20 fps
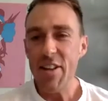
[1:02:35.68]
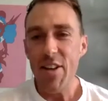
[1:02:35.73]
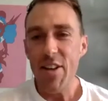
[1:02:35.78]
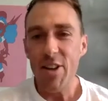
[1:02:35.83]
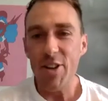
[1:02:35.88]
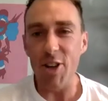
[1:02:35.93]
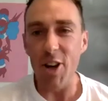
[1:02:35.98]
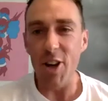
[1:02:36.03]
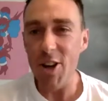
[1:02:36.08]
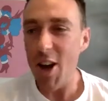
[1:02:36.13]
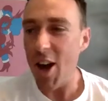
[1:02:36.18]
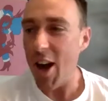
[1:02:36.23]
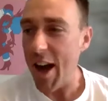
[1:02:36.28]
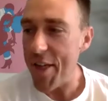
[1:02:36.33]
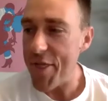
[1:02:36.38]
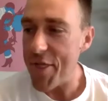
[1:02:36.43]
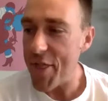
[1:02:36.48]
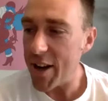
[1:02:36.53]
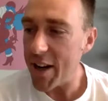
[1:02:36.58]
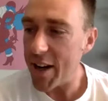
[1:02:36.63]
So yeah,
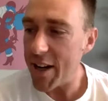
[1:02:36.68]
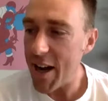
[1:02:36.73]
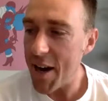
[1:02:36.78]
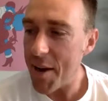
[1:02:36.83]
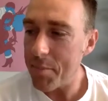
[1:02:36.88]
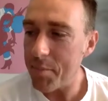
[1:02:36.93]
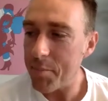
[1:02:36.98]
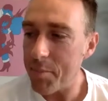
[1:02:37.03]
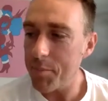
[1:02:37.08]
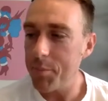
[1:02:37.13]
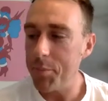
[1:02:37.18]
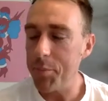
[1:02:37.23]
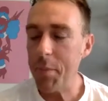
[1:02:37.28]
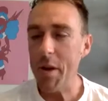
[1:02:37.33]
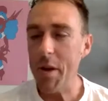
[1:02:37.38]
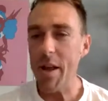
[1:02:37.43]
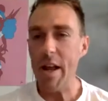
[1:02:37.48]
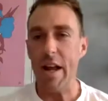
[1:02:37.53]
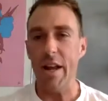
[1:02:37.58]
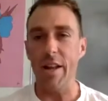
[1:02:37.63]
I think
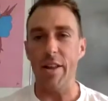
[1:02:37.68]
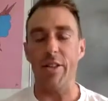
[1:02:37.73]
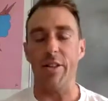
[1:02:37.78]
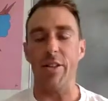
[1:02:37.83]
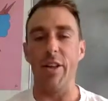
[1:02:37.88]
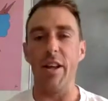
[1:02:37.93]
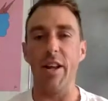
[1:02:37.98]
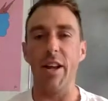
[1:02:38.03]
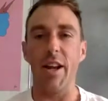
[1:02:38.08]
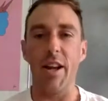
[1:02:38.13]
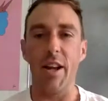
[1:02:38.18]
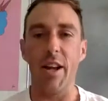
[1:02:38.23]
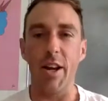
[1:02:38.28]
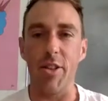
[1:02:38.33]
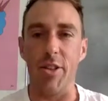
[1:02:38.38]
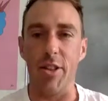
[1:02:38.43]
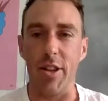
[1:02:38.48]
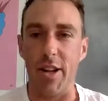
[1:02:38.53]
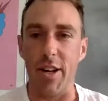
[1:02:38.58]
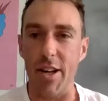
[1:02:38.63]

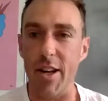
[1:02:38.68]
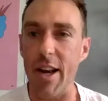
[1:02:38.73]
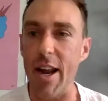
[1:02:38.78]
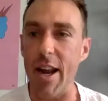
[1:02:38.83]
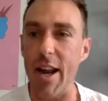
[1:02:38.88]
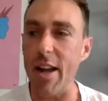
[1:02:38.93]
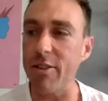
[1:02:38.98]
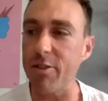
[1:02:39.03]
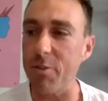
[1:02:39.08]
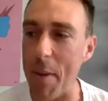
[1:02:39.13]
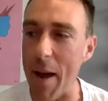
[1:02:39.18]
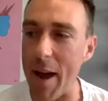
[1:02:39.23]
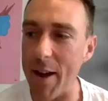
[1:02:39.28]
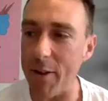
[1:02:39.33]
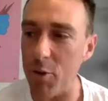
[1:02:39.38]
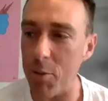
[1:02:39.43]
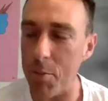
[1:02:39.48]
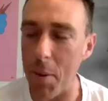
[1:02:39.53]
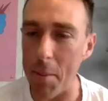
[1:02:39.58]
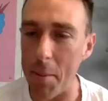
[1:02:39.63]
the next
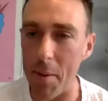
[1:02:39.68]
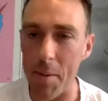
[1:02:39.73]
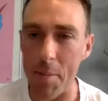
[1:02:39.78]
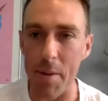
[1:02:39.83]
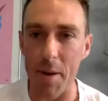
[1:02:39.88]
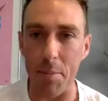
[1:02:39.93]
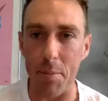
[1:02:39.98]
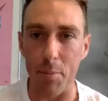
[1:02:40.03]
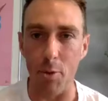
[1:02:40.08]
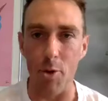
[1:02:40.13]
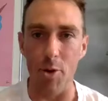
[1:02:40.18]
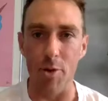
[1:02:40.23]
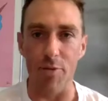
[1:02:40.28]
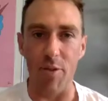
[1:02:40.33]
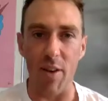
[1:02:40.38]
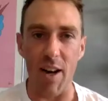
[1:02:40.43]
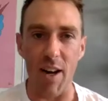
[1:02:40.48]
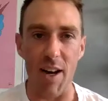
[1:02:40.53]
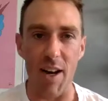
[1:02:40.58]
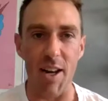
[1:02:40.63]
batch will probably be brewed
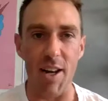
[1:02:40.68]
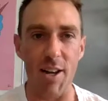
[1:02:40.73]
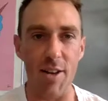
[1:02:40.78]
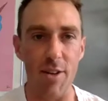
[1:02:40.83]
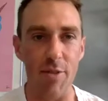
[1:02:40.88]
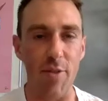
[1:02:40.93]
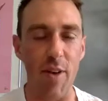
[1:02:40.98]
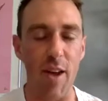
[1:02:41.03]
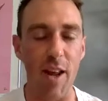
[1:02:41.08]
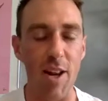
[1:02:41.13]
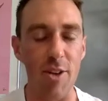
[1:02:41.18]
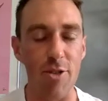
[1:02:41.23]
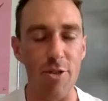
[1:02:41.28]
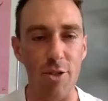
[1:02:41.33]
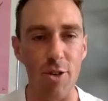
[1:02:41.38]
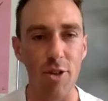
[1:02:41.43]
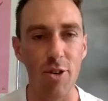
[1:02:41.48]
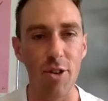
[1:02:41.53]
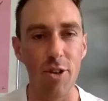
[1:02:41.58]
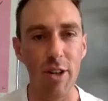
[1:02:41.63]
fairly
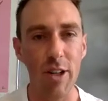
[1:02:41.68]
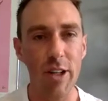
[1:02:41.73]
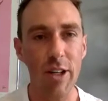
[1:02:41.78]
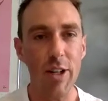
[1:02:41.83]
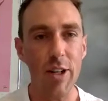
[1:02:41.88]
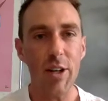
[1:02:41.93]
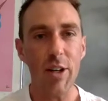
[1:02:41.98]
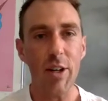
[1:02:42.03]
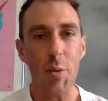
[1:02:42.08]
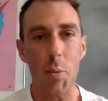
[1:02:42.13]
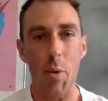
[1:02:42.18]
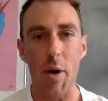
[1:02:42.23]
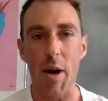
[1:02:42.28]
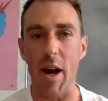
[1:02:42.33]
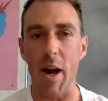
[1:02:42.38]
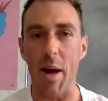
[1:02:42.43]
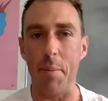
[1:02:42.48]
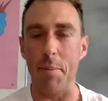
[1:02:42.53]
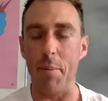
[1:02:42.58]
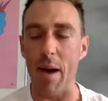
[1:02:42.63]
soon. When
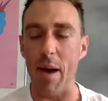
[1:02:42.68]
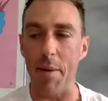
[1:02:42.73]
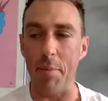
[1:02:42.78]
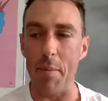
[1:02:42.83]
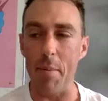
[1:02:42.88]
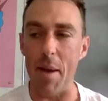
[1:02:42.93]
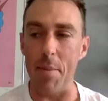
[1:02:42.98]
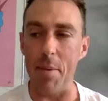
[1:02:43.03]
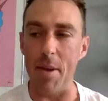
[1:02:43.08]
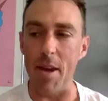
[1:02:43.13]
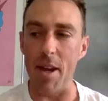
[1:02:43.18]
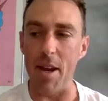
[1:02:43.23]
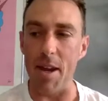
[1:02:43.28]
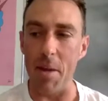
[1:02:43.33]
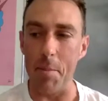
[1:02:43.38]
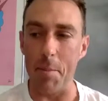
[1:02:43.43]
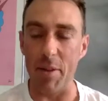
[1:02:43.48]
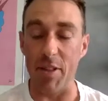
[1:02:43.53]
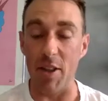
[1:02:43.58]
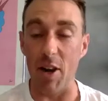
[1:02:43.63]
I'm
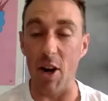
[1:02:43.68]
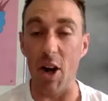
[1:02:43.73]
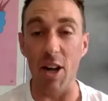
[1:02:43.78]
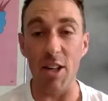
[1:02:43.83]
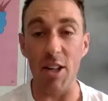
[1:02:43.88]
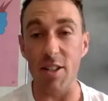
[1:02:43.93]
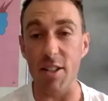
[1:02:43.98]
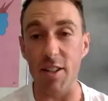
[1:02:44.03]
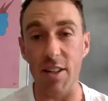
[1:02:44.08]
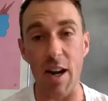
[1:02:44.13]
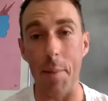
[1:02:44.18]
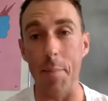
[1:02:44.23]
maybe, but the last